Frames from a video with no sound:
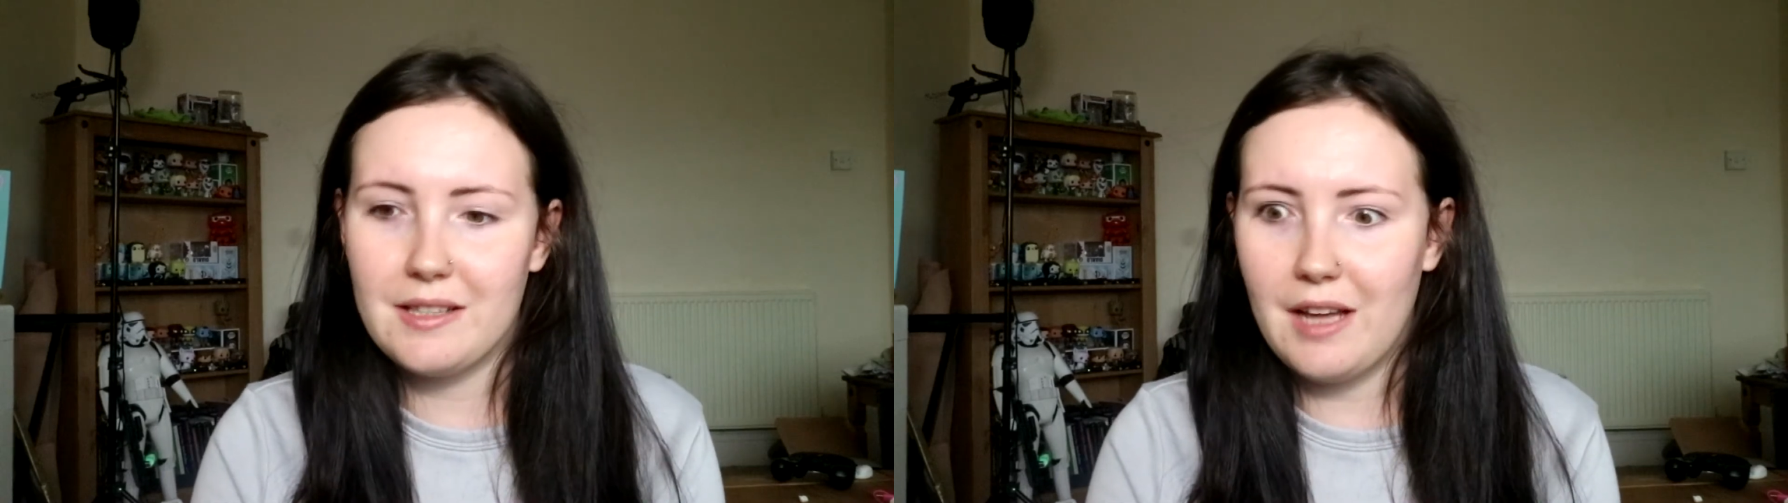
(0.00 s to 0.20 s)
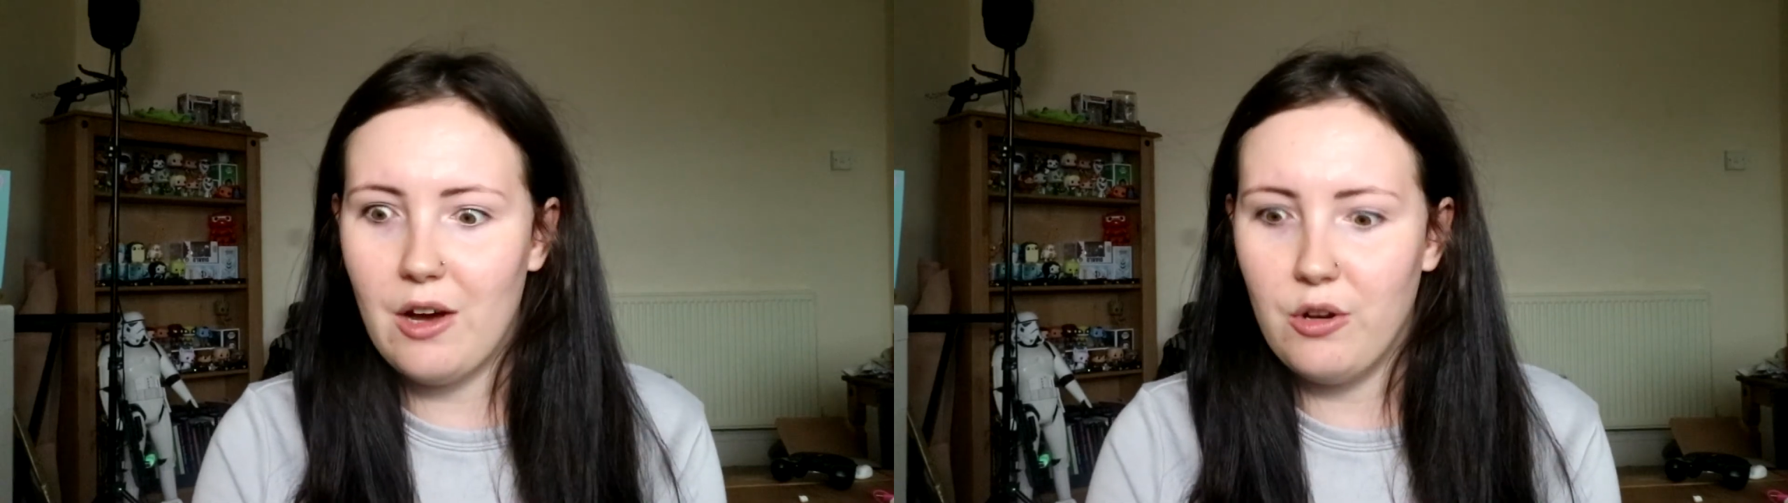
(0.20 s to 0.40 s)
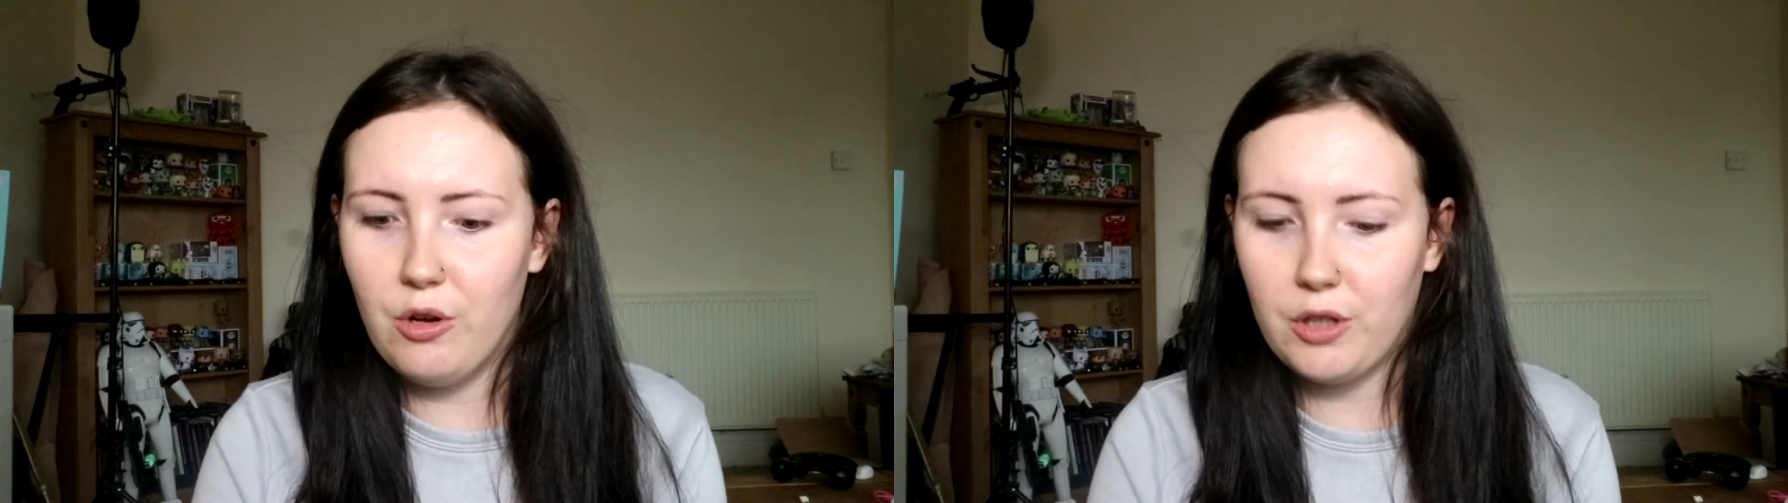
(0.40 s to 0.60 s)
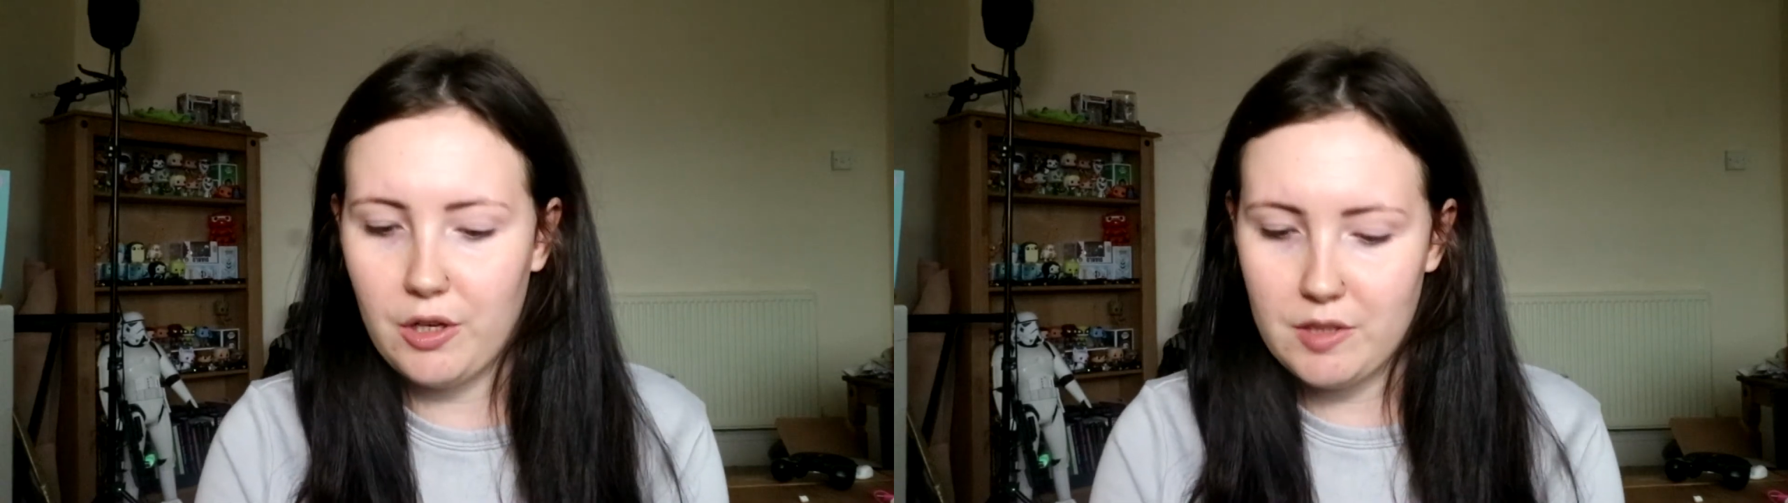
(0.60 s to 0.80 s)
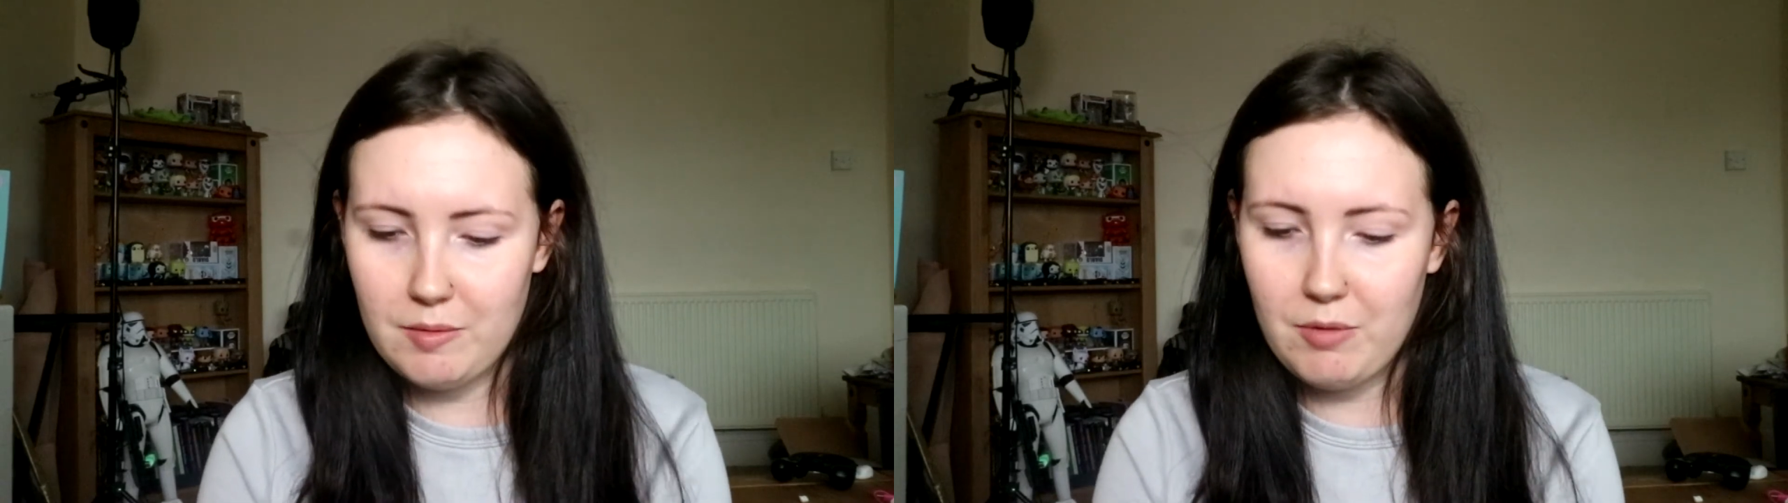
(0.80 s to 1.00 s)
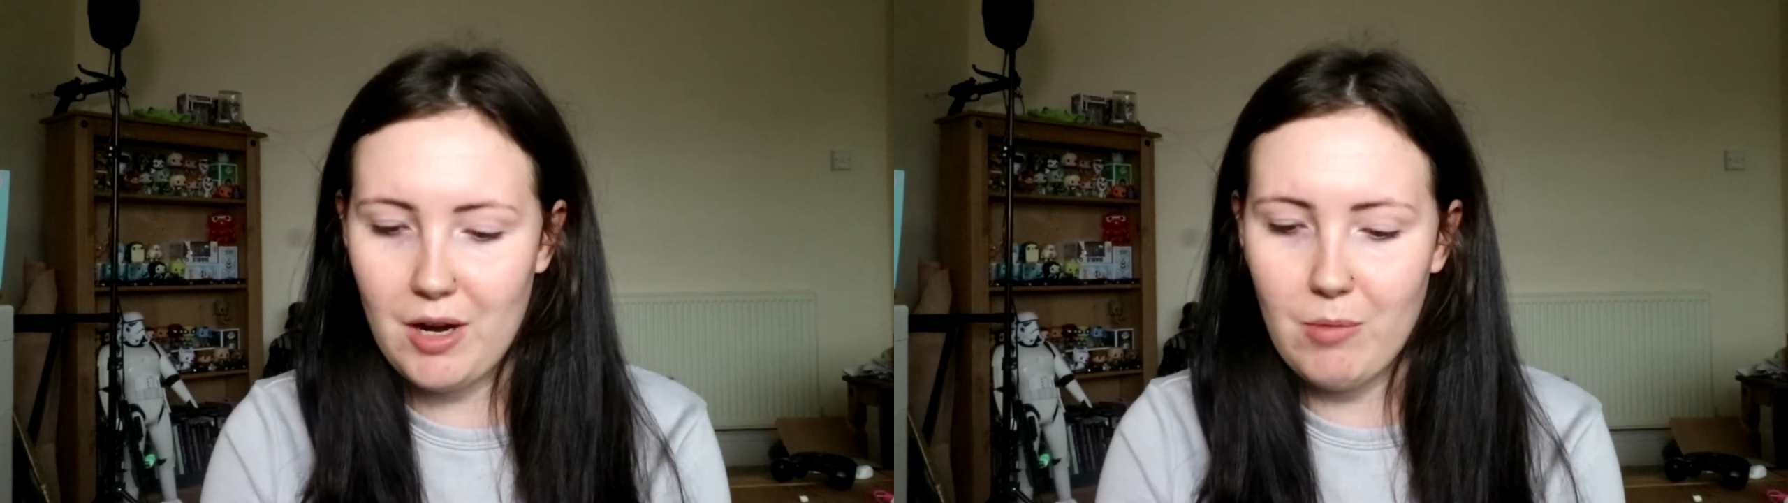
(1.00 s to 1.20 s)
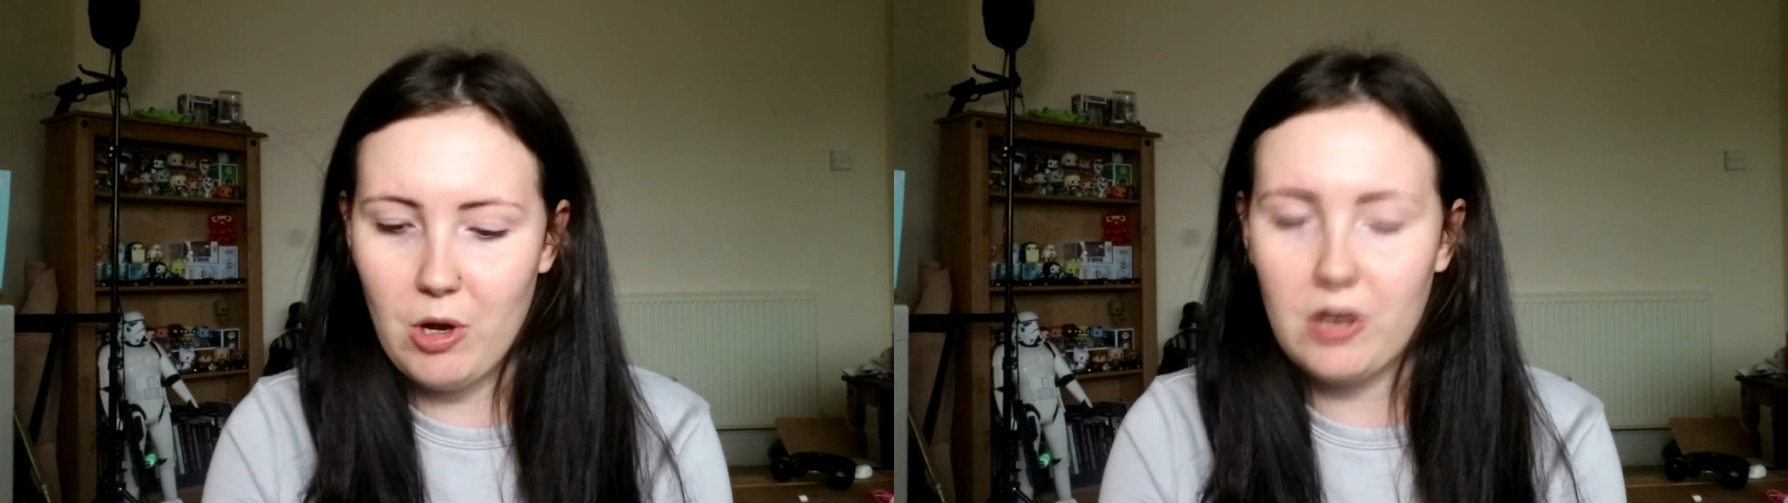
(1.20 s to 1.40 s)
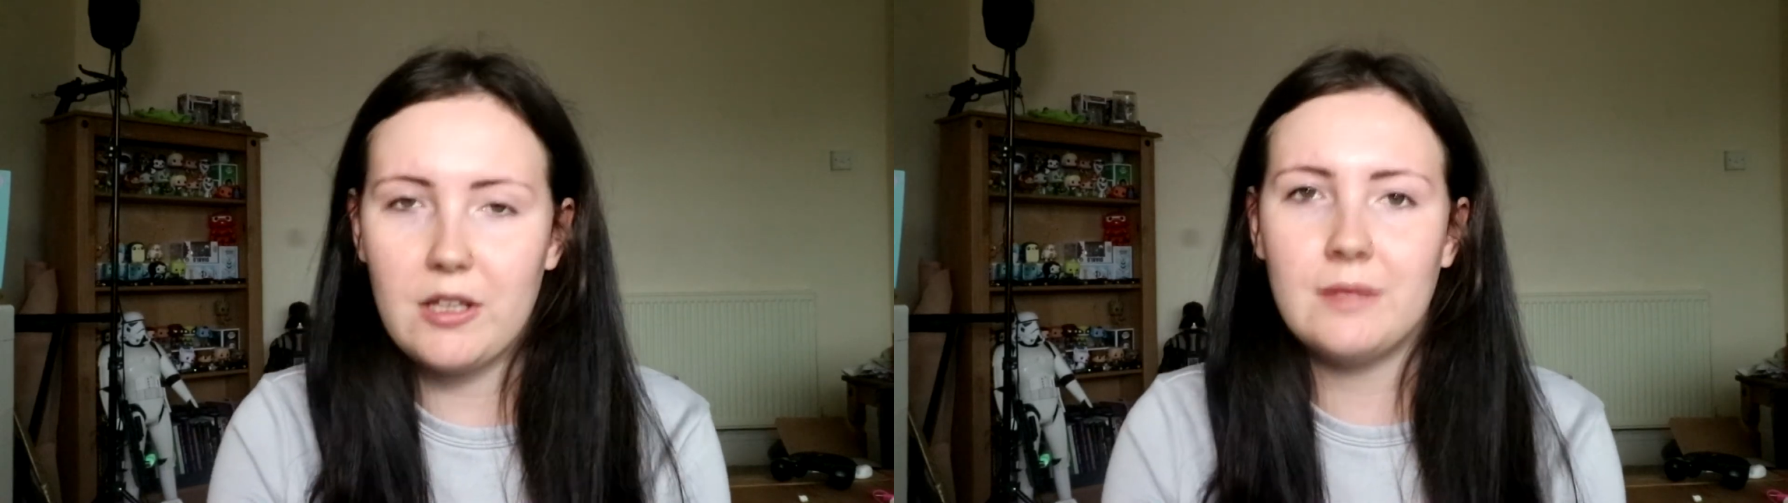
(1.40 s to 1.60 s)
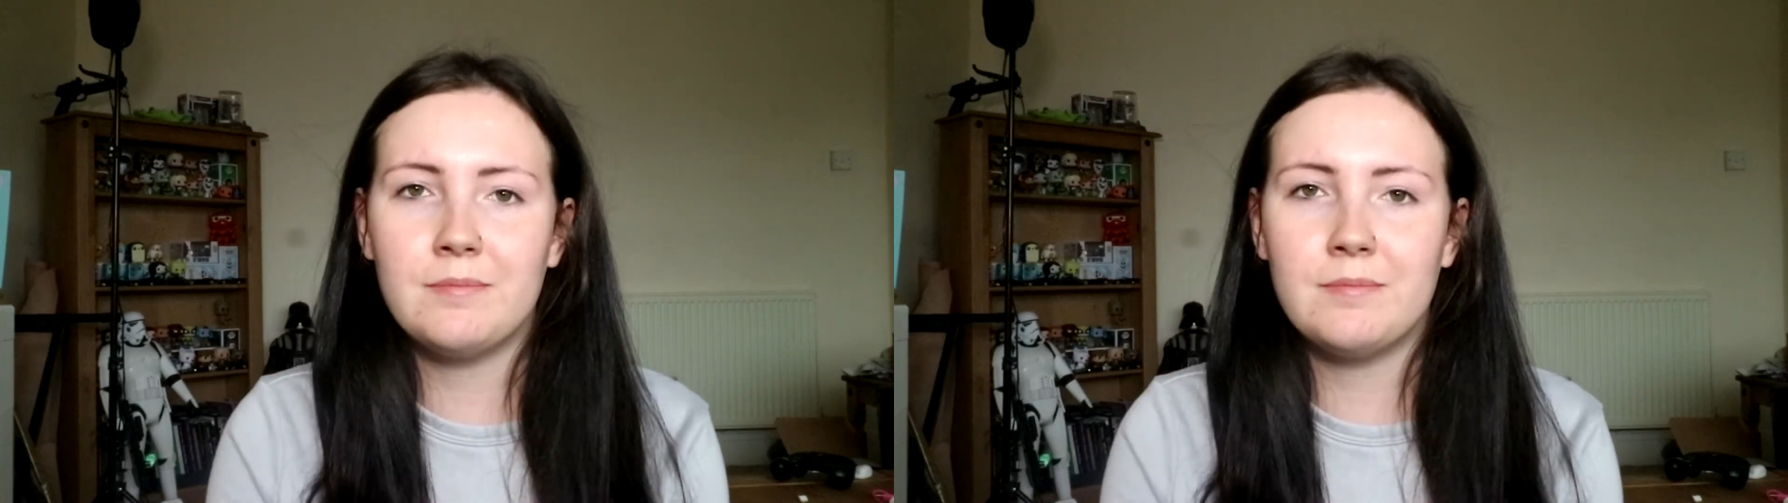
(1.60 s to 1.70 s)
that are not going to be Primark